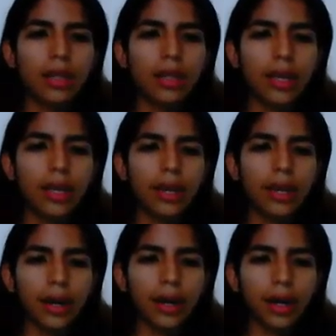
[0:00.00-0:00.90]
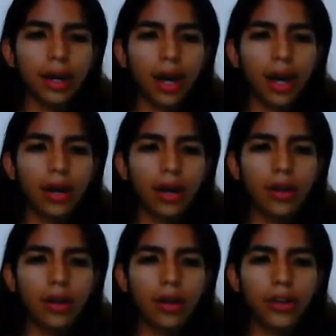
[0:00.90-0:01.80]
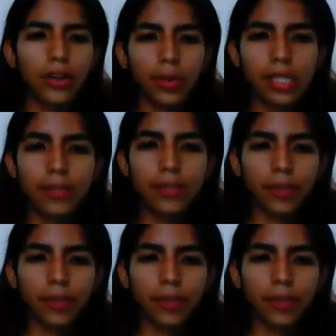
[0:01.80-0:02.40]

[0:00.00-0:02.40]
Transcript: There are another quizzes